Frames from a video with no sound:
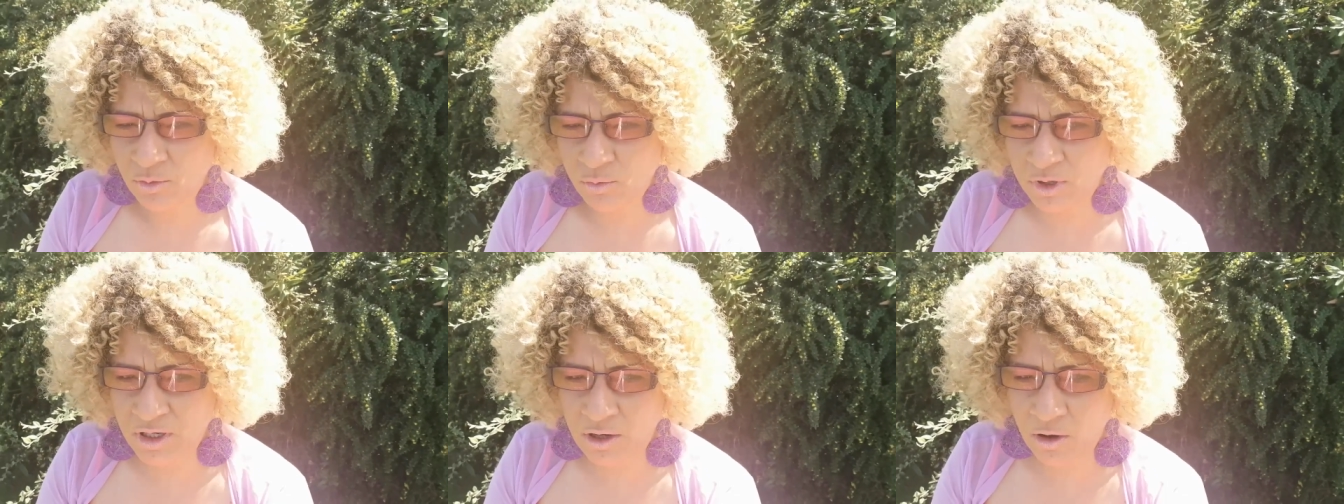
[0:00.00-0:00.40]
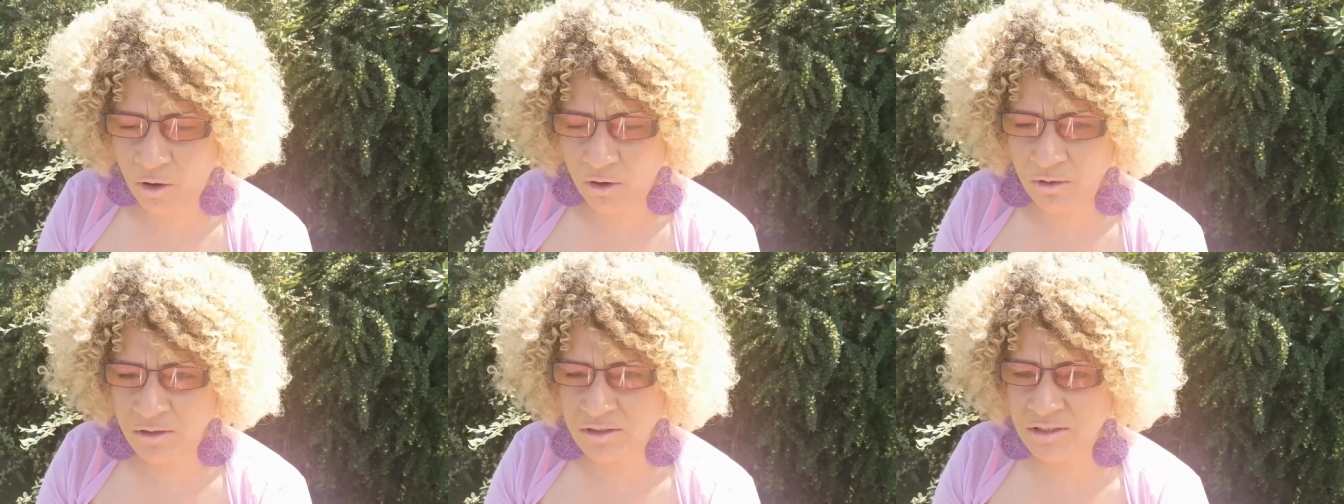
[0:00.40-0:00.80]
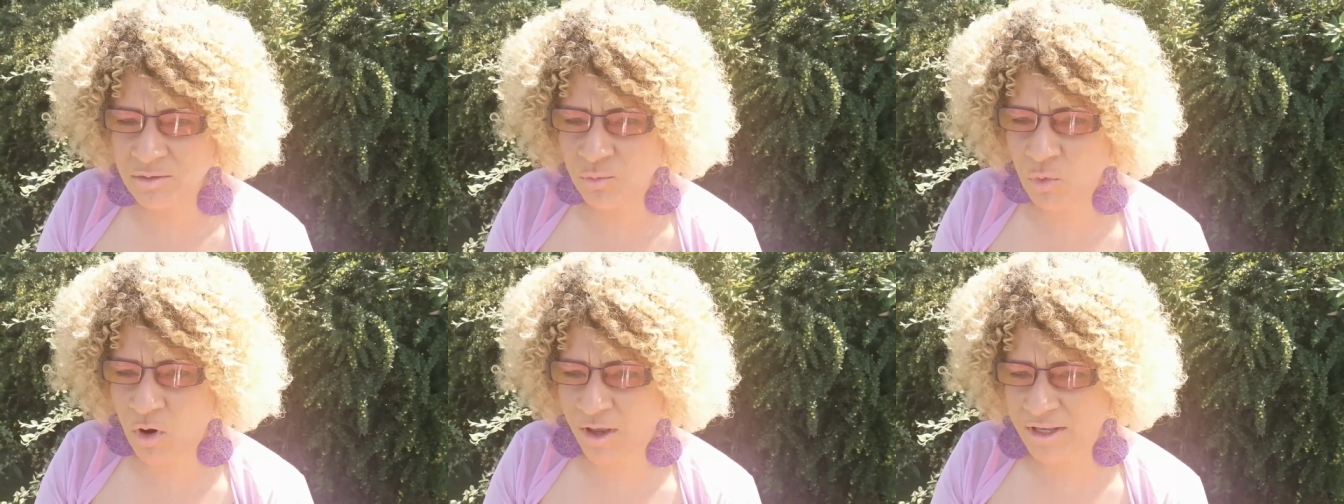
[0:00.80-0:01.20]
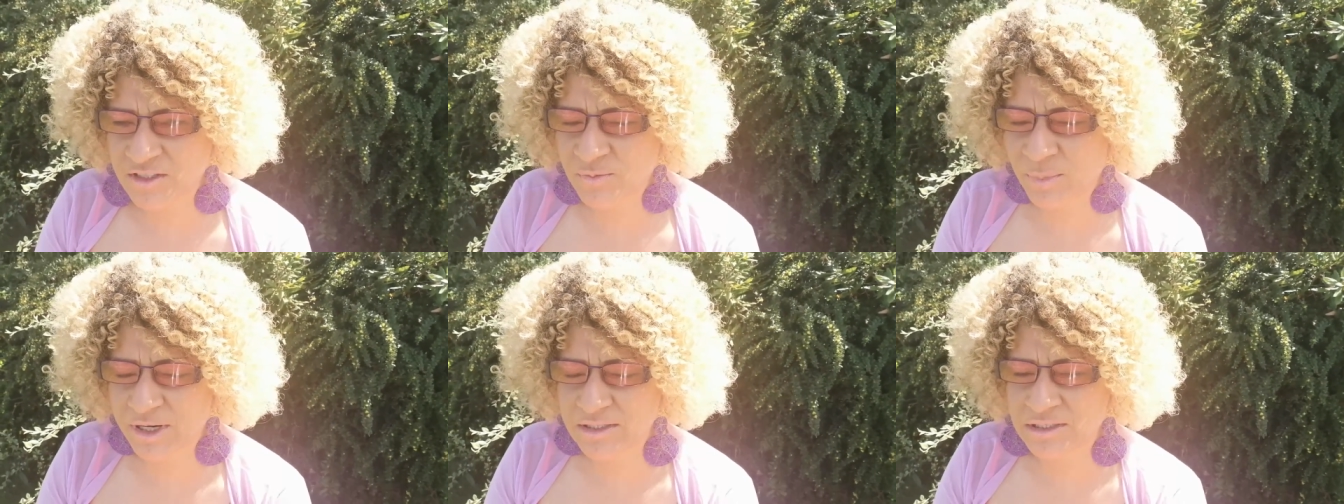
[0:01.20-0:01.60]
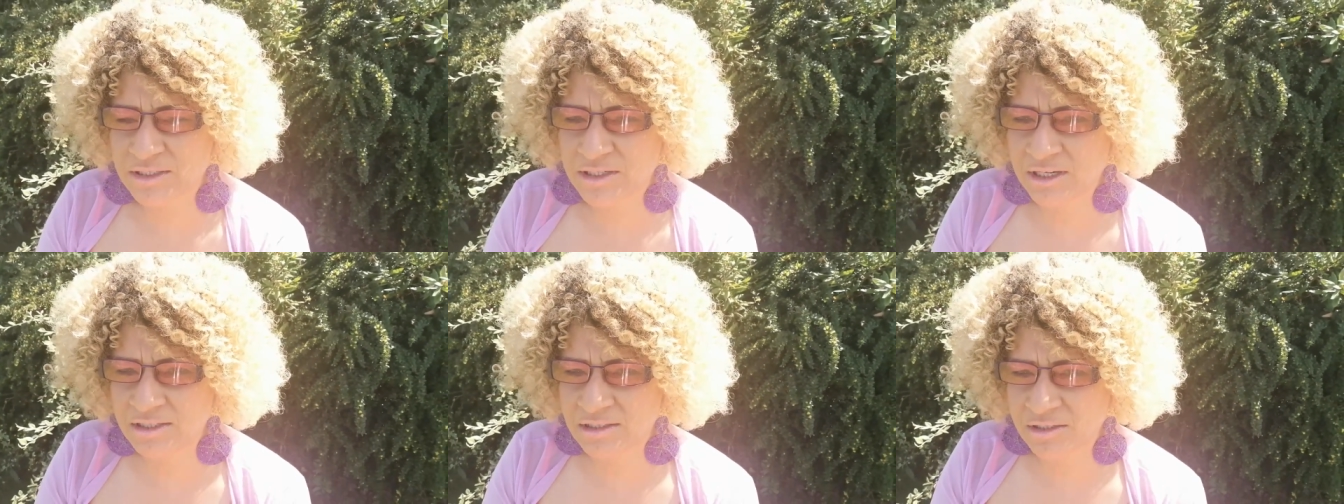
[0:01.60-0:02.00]
regardless in what aspect
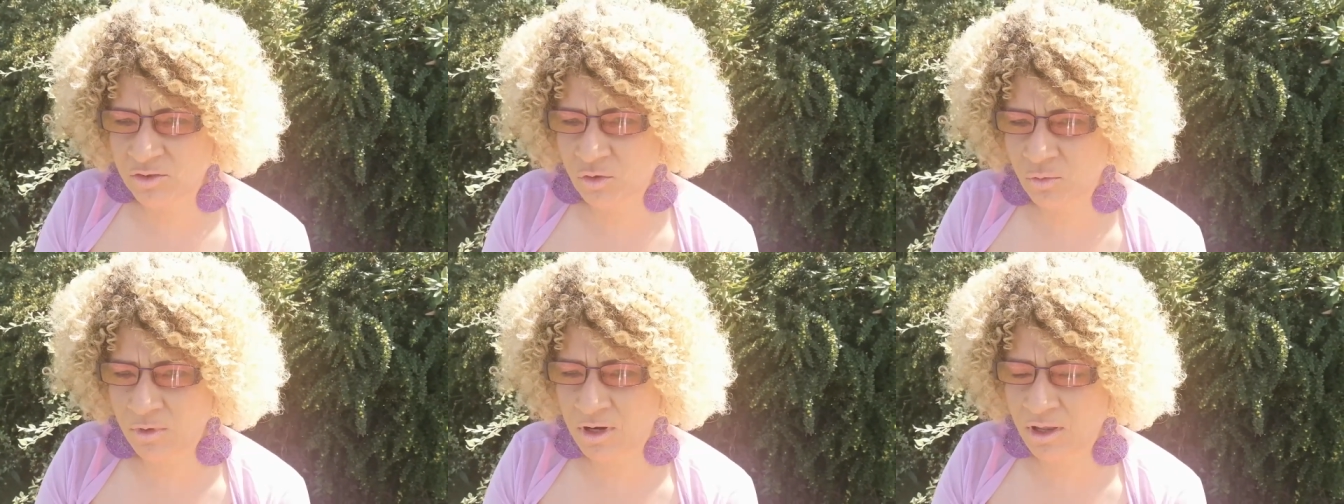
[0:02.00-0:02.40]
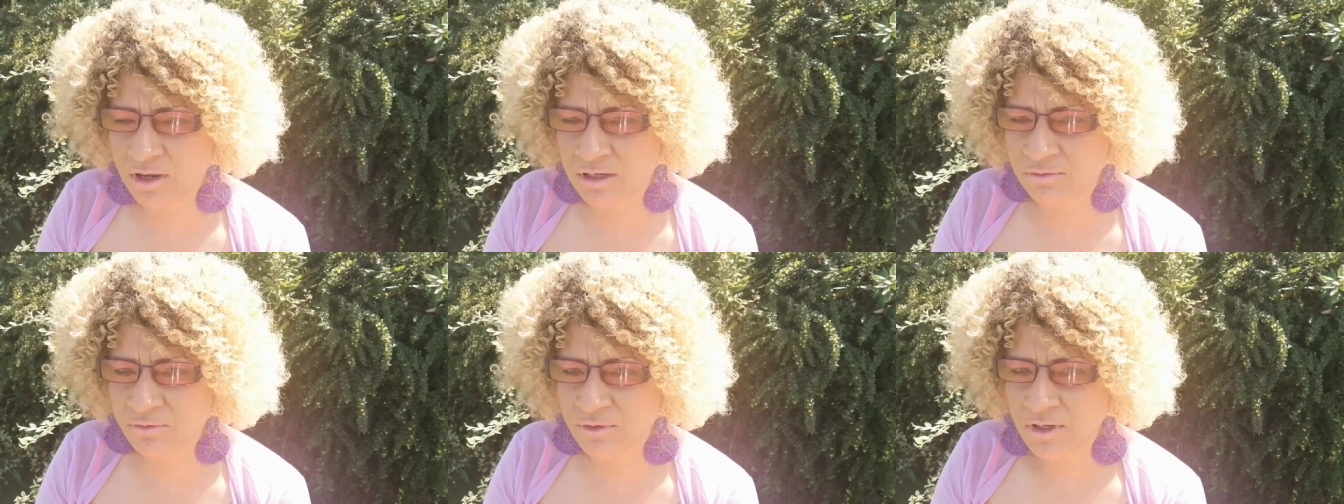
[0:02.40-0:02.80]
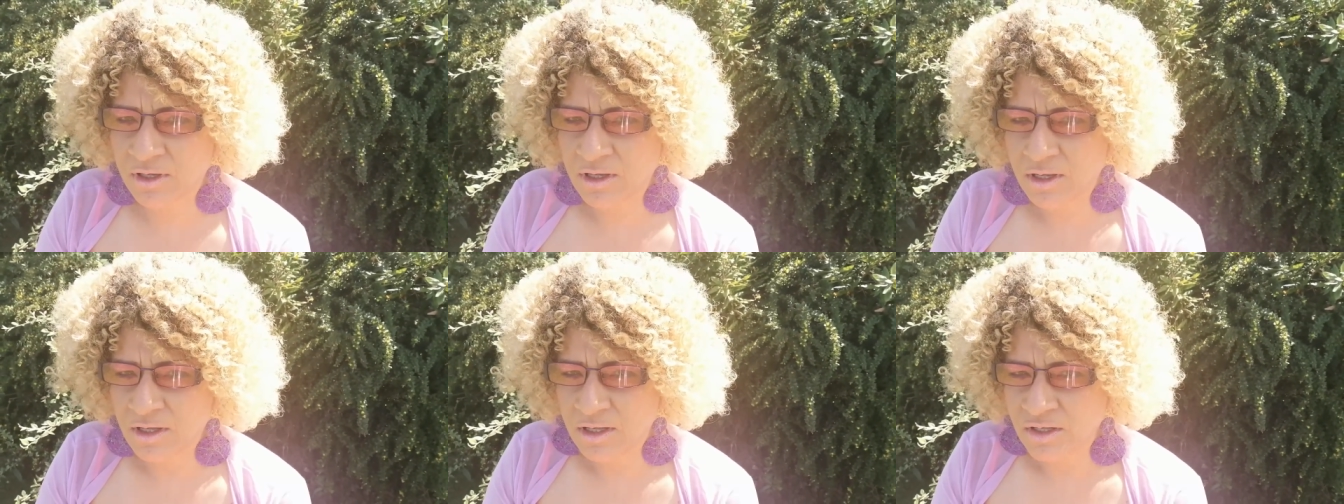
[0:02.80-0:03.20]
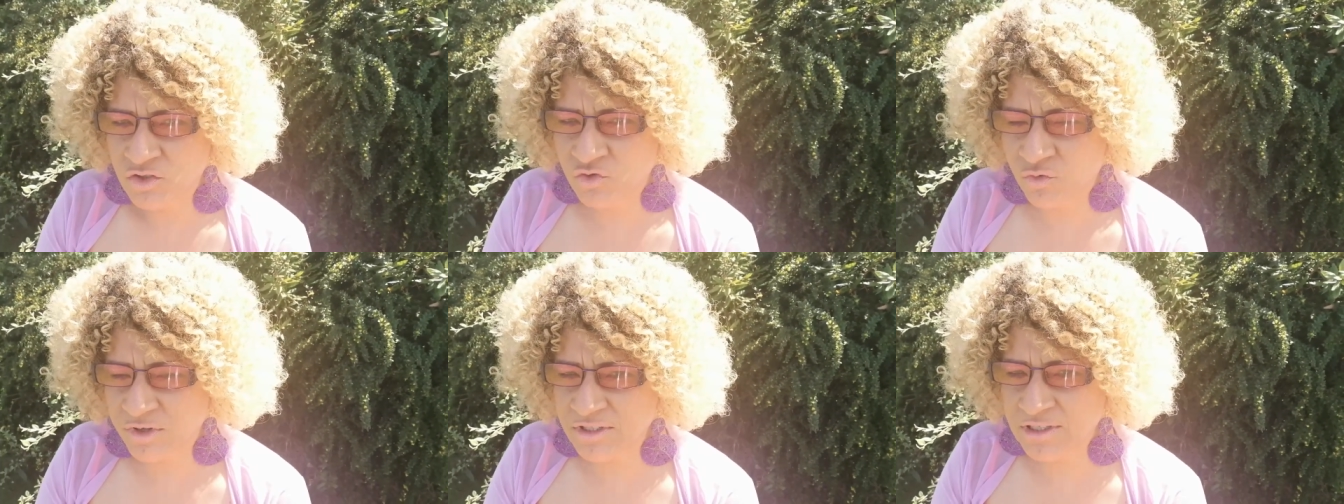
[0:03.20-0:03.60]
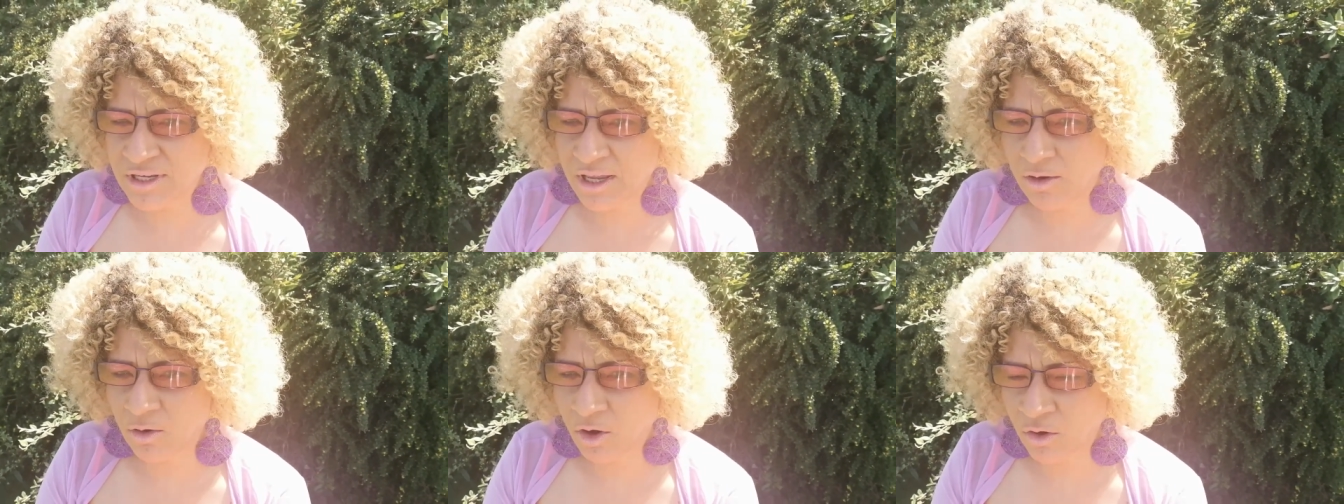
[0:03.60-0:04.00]
it is in your life,
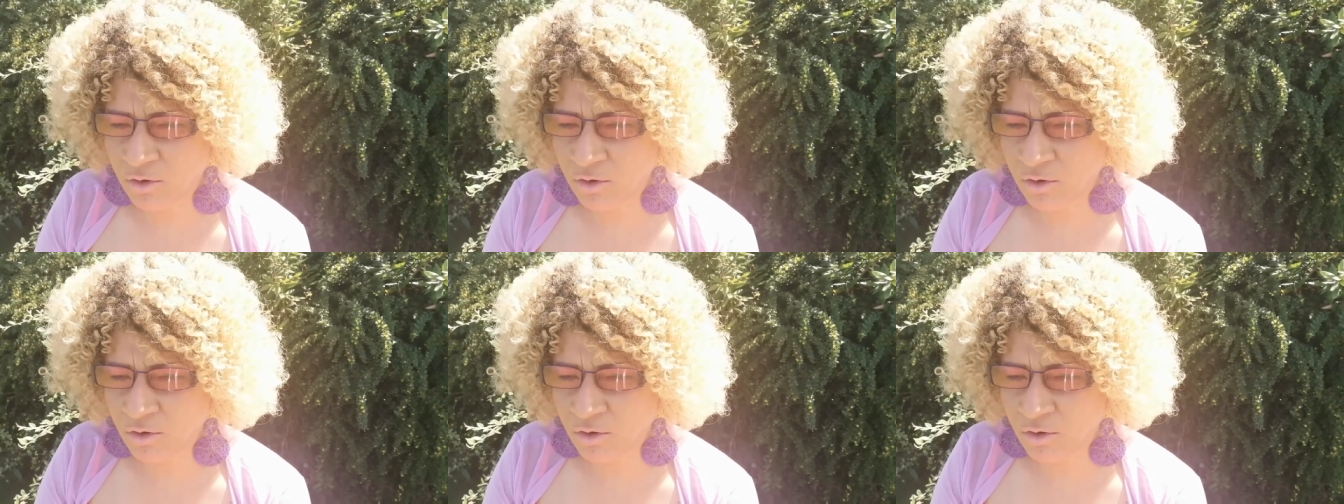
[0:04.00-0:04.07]
stressing out